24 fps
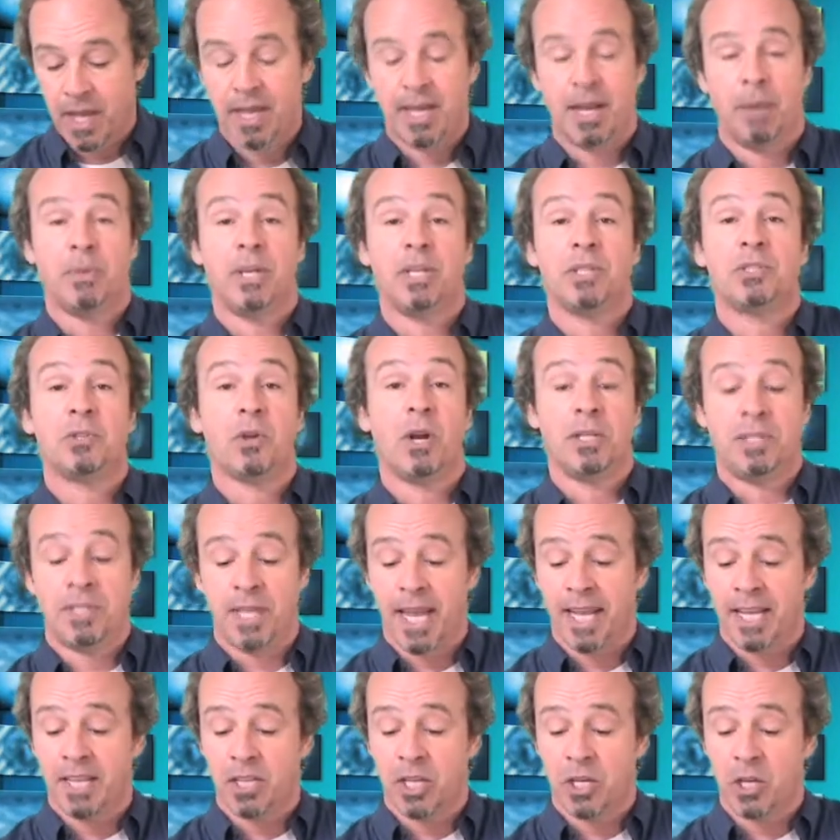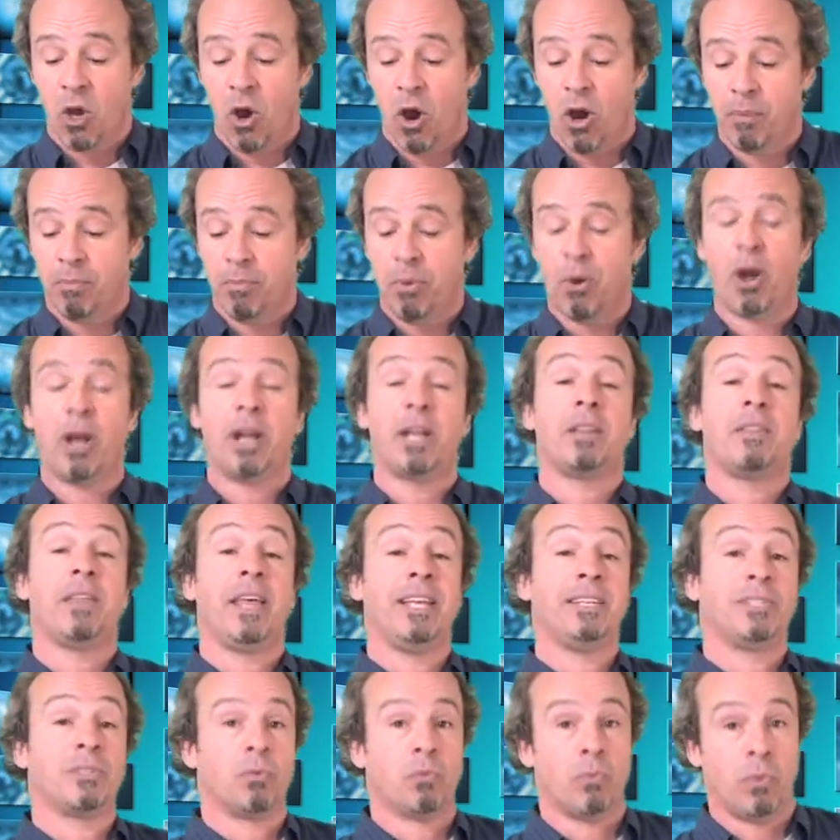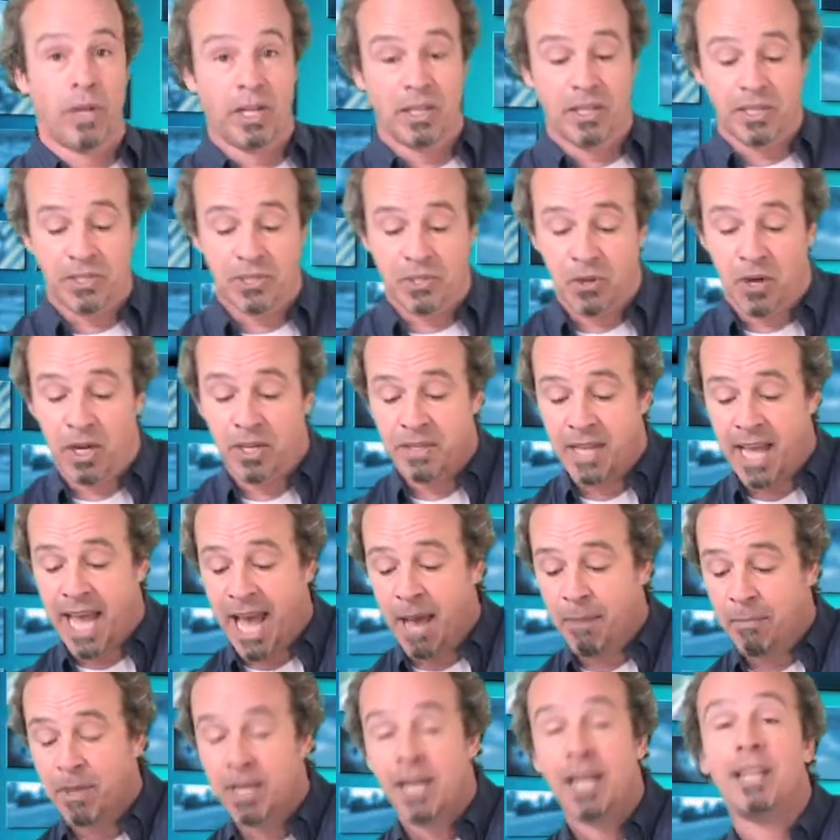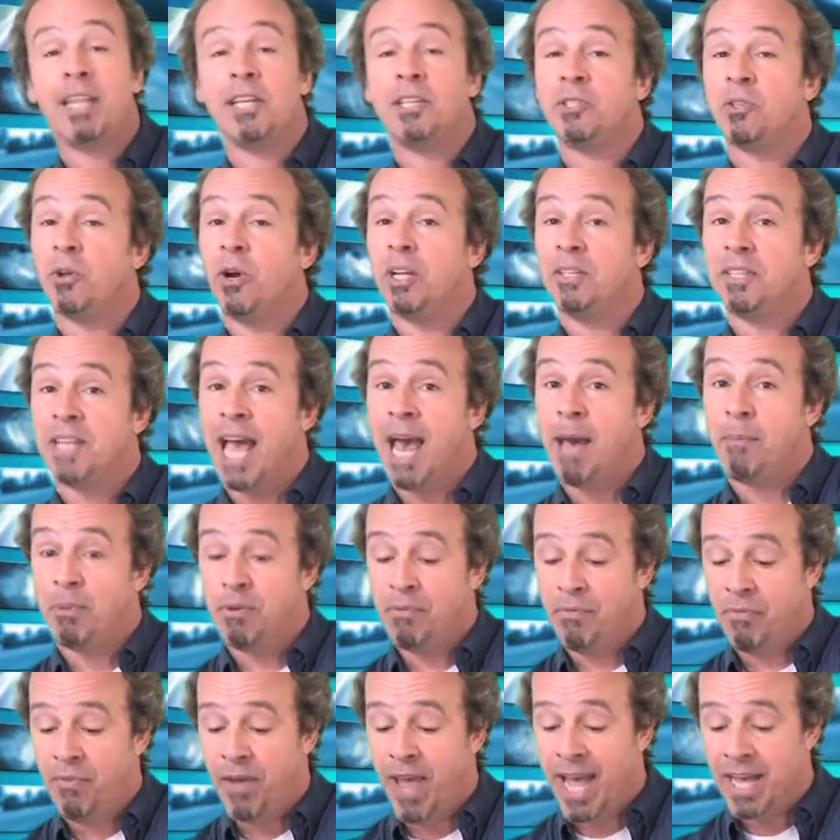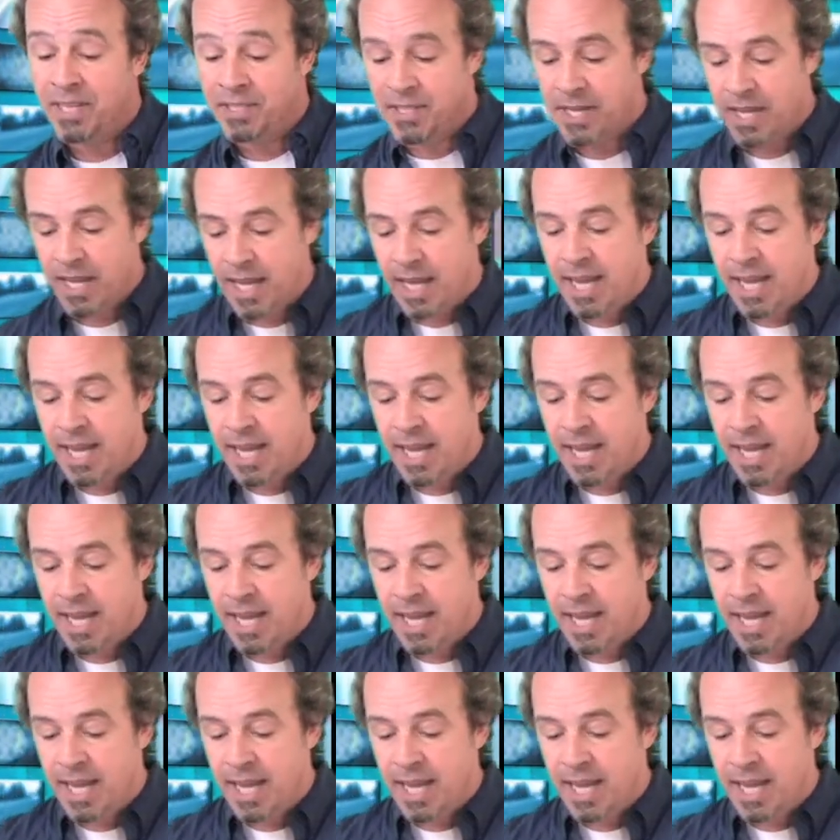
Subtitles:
And when you start taking the car apart, things really start to happen, and they start to happen fast.